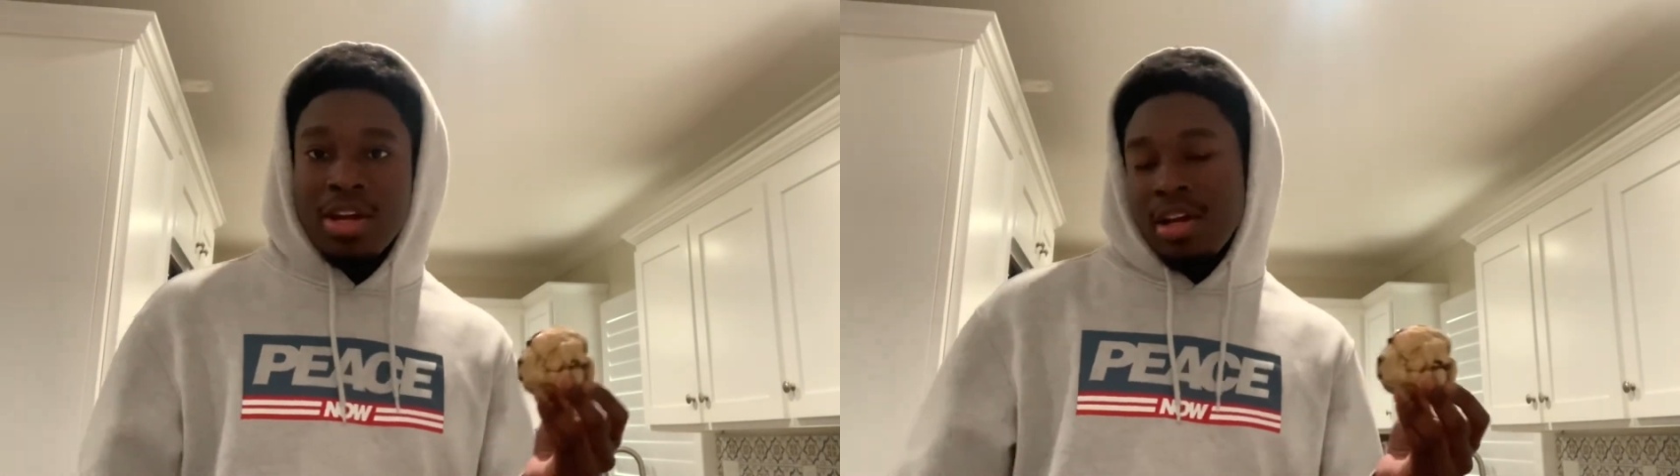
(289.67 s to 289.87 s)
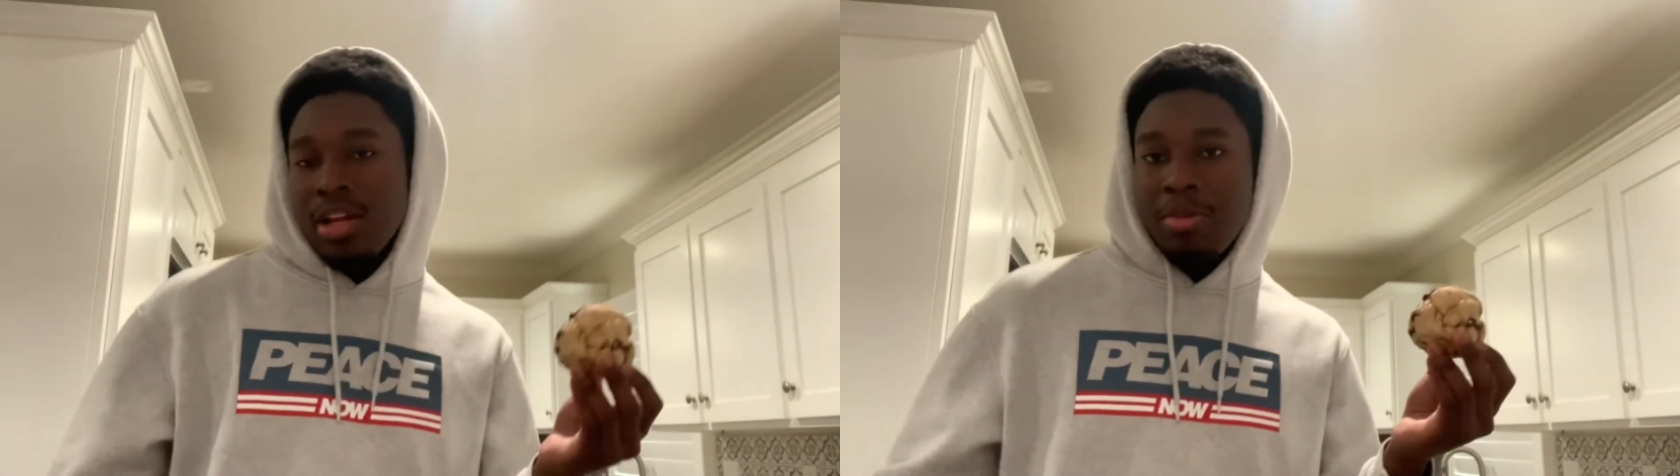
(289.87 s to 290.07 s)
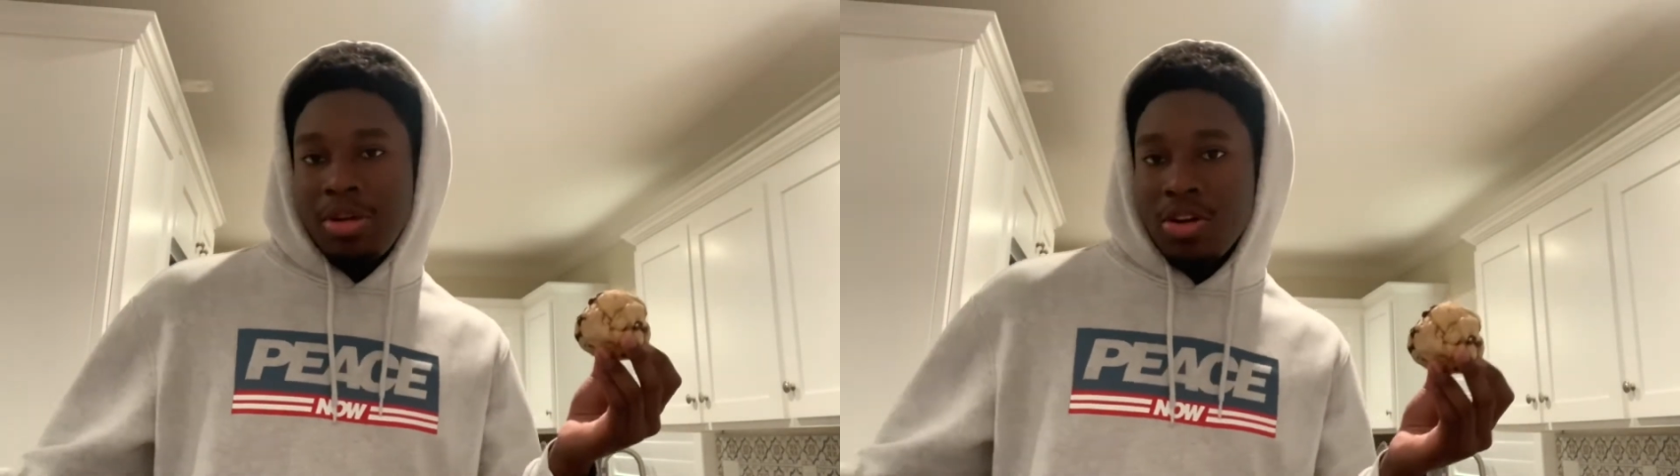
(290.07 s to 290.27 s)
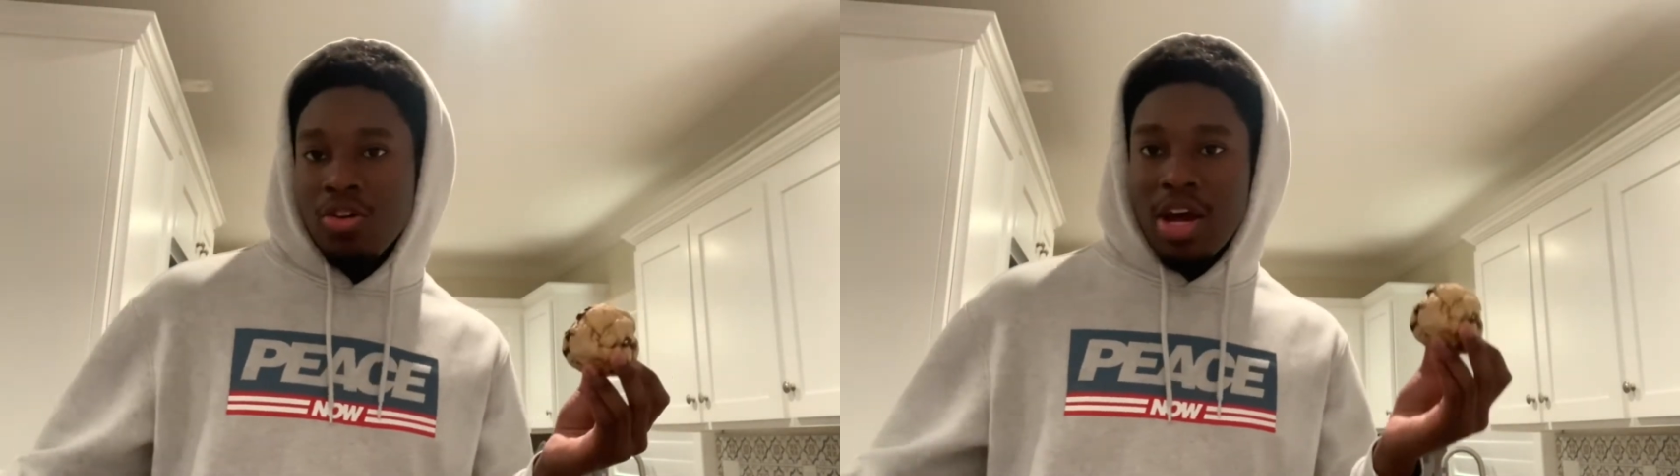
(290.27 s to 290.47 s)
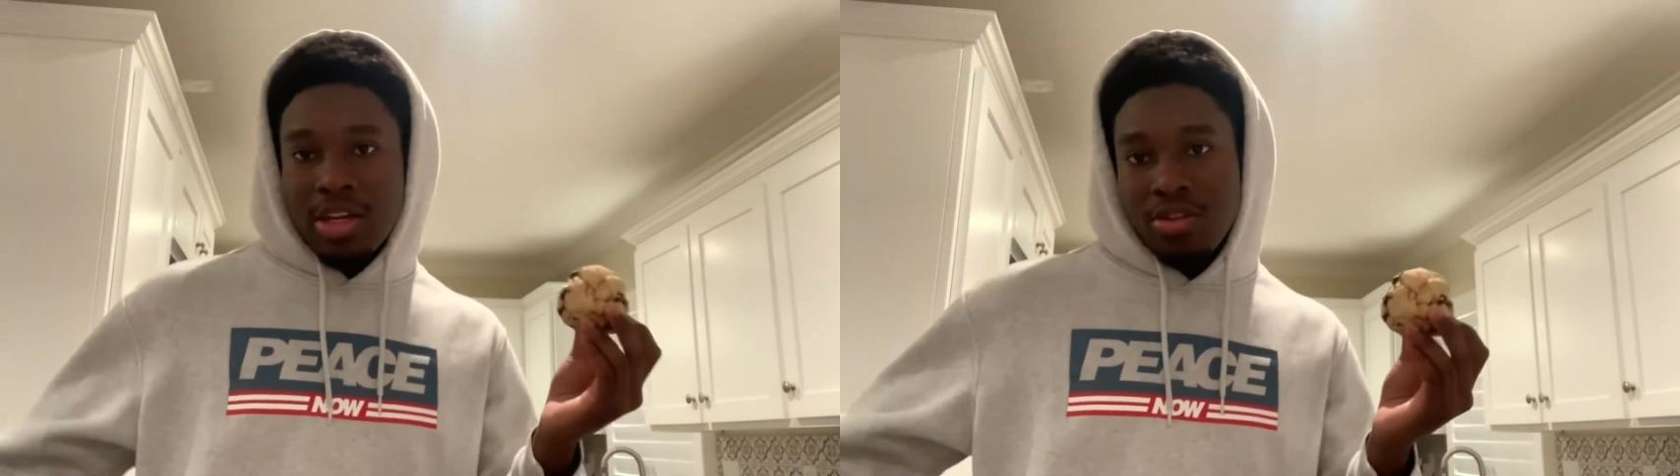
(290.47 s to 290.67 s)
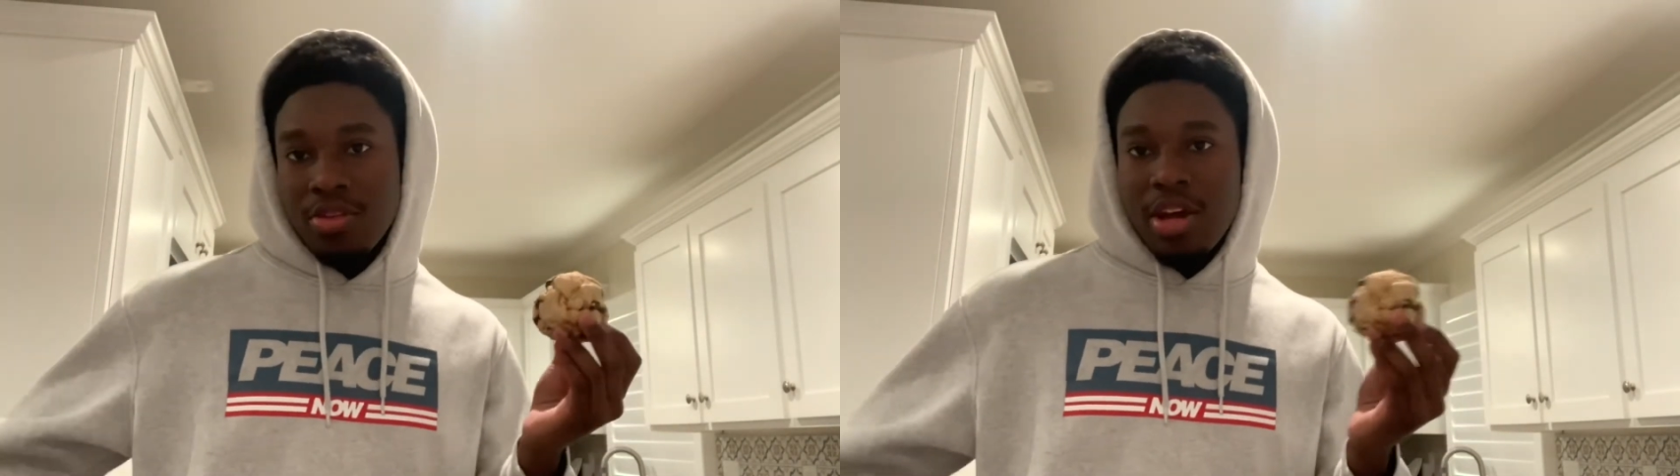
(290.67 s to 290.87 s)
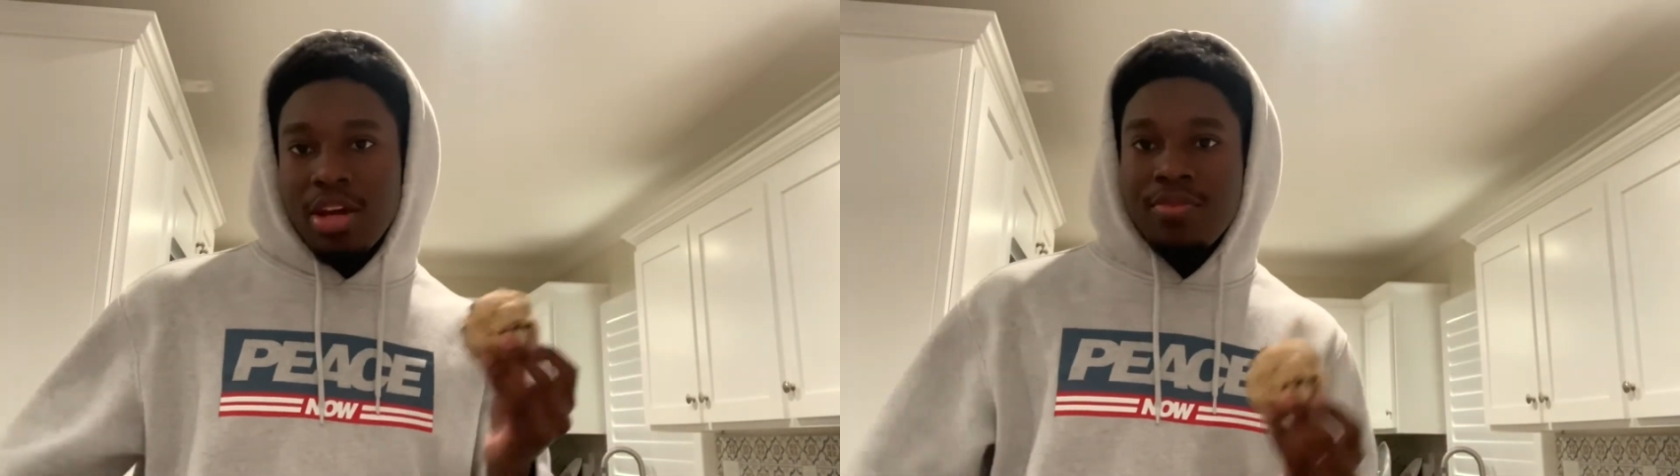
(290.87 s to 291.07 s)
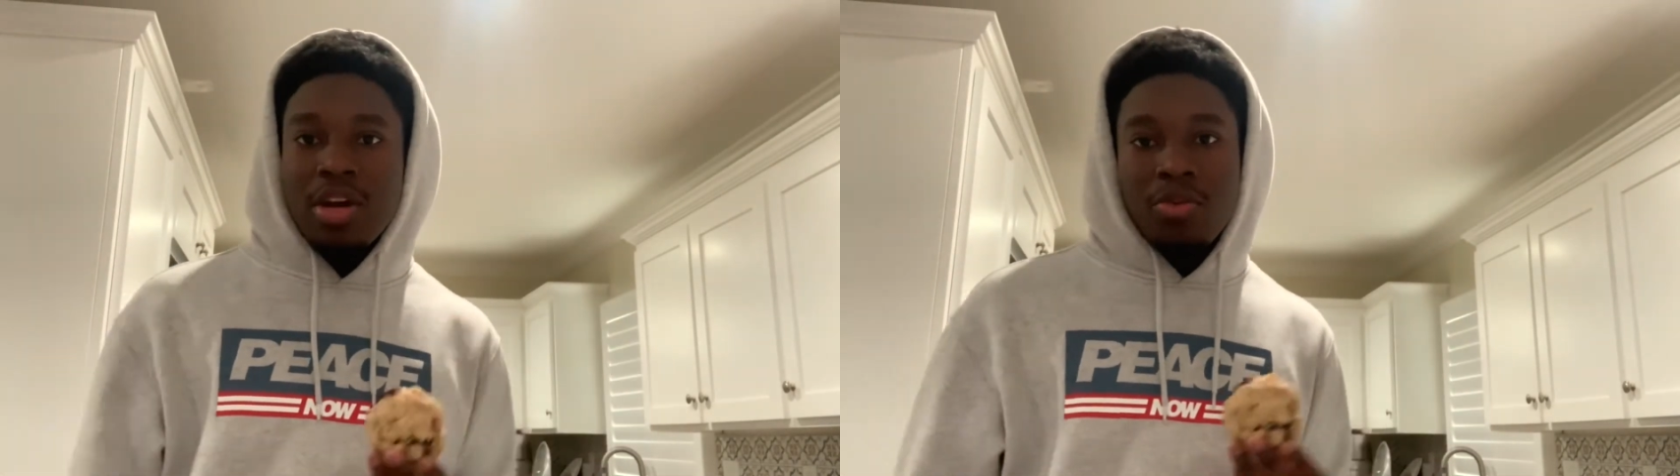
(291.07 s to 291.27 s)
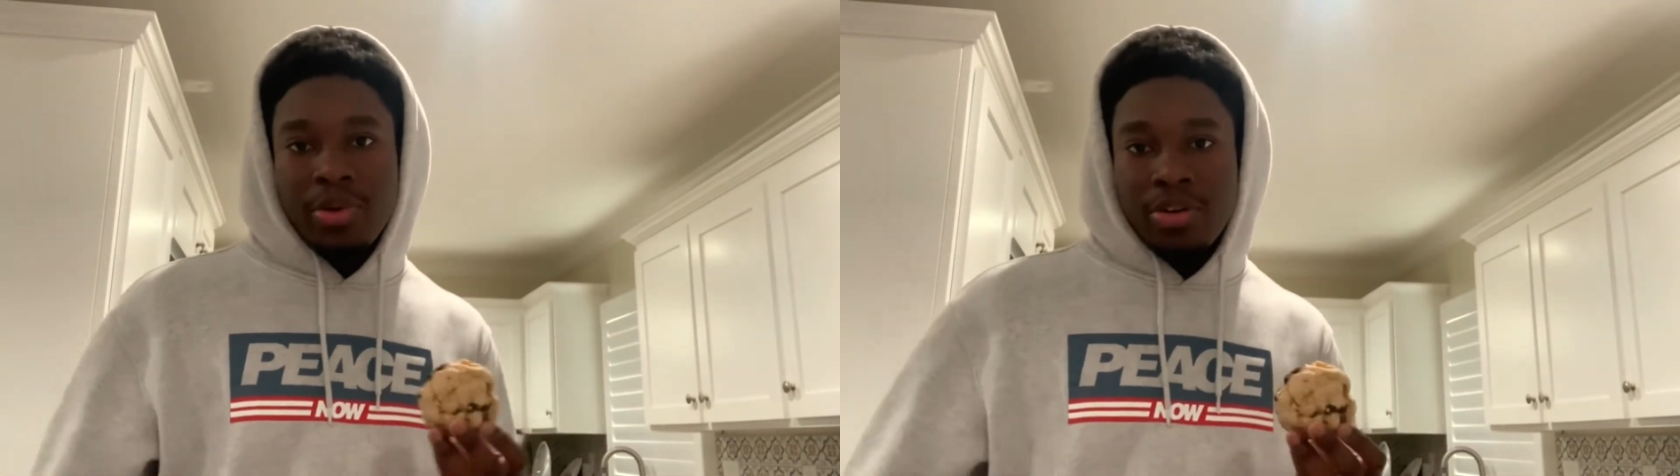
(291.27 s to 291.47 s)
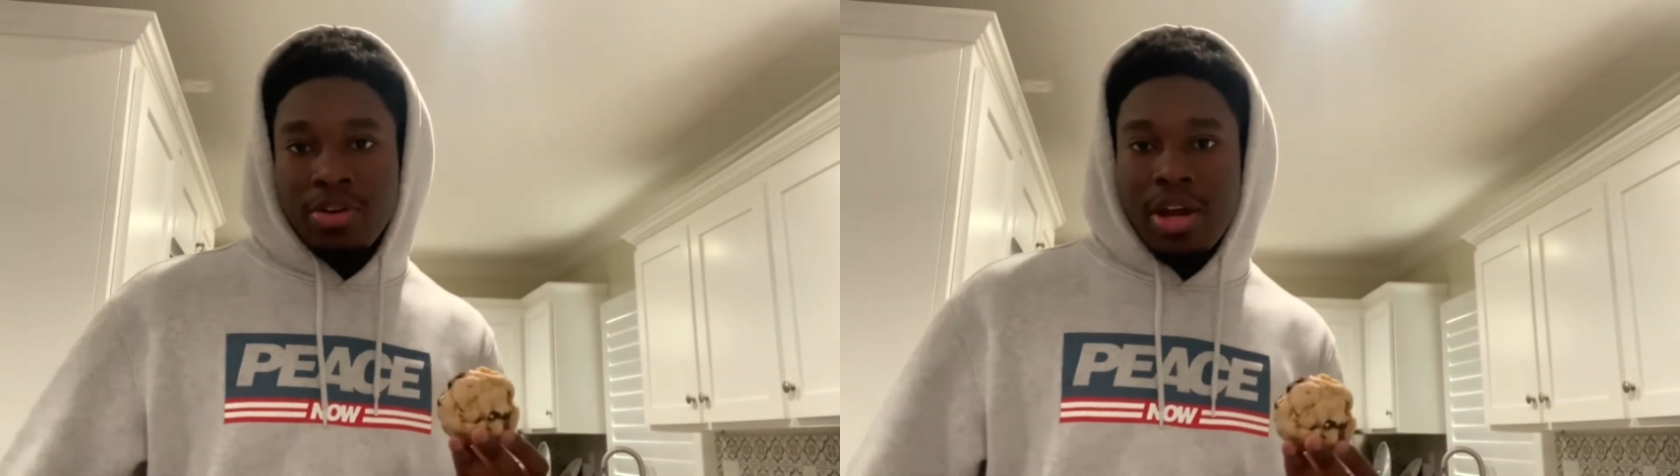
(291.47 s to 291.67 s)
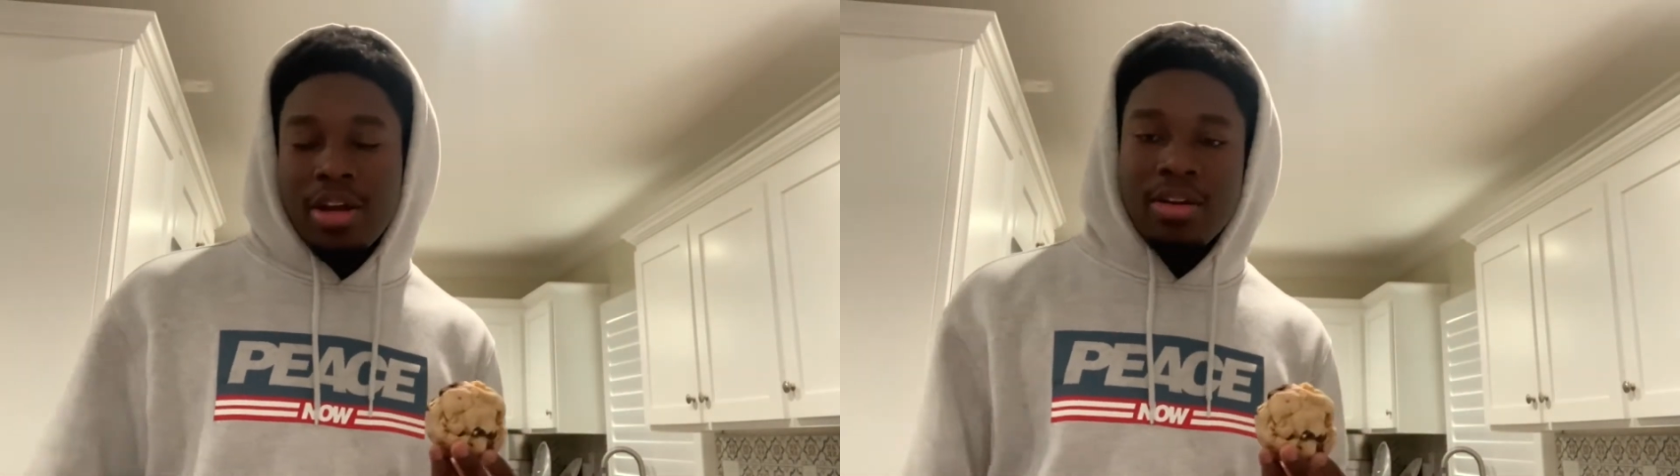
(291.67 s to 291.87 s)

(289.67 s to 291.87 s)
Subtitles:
let me know. I can do that if y'all want me to do that.